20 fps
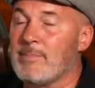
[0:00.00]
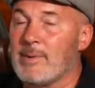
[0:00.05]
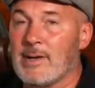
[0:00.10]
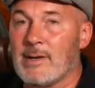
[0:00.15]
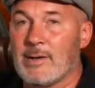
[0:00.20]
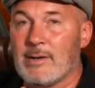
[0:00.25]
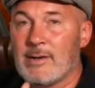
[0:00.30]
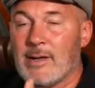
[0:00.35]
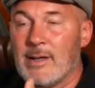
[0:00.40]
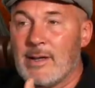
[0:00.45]
But
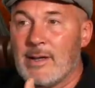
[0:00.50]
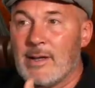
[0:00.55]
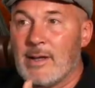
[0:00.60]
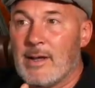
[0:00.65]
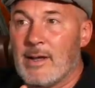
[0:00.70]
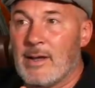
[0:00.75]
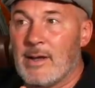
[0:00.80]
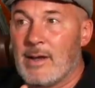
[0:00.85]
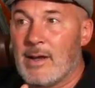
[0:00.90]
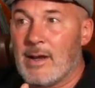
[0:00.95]
our
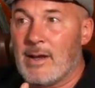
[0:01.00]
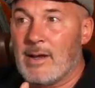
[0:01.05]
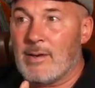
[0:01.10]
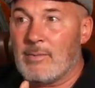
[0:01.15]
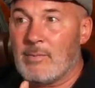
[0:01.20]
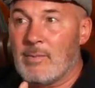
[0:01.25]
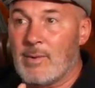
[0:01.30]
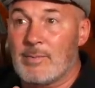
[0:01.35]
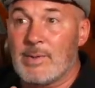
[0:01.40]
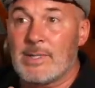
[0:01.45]

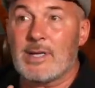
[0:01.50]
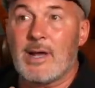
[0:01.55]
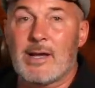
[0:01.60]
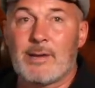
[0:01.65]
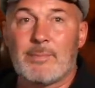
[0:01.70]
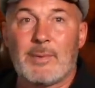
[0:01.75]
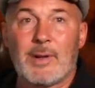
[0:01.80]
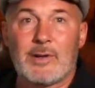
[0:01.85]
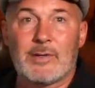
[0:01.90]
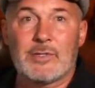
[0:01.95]
when we
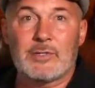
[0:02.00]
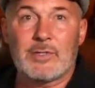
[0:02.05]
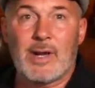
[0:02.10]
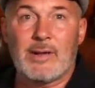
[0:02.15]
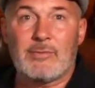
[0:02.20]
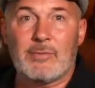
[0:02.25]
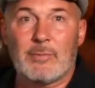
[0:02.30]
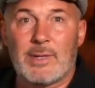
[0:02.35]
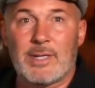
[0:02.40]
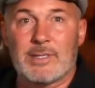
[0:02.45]
talk about our
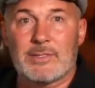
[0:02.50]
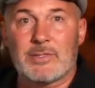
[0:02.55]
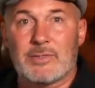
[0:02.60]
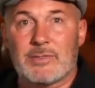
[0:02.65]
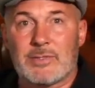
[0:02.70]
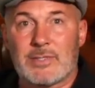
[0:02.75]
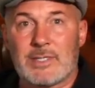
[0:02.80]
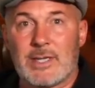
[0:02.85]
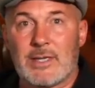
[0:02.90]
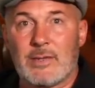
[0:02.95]
travel plans, you'll
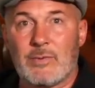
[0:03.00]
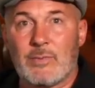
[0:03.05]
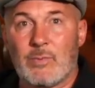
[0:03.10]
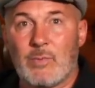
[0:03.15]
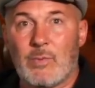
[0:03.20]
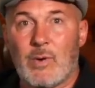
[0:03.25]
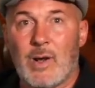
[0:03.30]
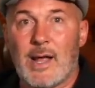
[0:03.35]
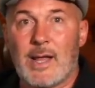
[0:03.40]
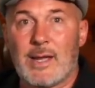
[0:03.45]
see
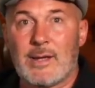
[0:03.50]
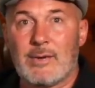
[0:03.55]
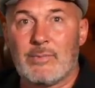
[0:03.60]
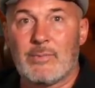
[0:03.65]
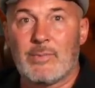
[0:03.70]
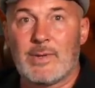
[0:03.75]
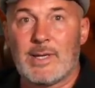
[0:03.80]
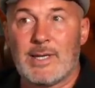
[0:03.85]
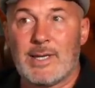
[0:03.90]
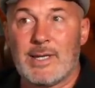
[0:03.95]
why
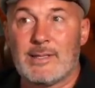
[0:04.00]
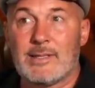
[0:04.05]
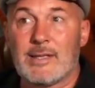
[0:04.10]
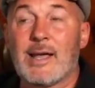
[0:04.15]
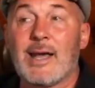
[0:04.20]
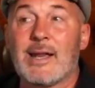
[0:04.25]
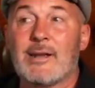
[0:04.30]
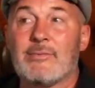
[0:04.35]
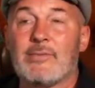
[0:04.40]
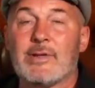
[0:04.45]
we need the
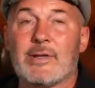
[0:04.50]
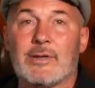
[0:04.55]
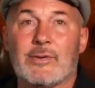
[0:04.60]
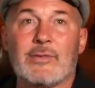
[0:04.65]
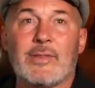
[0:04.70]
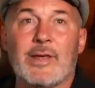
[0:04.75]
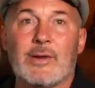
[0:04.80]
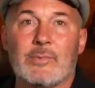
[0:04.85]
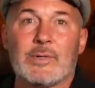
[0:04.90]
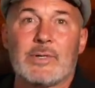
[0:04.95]
kind of vehicle
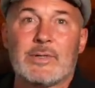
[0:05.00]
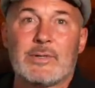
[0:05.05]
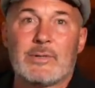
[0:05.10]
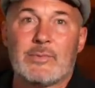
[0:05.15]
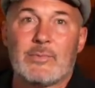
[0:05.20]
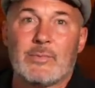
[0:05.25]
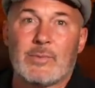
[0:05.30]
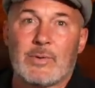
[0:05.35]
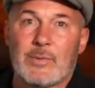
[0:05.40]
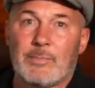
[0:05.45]
that
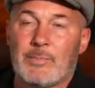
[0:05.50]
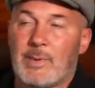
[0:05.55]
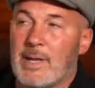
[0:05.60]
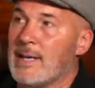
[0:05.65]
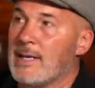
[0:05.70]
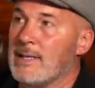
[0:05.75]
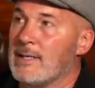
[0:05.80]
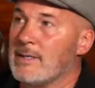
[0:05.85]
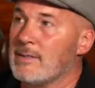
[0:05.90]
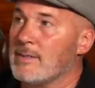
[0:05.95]
we're
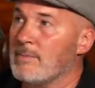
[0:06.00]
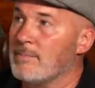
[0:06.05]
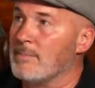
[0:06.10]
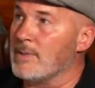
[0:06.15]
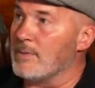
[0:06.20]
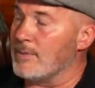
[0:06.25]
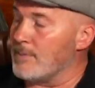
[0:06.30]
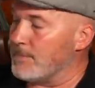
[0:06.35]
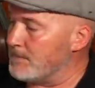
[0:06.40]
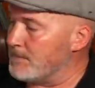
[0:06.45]
planning to build.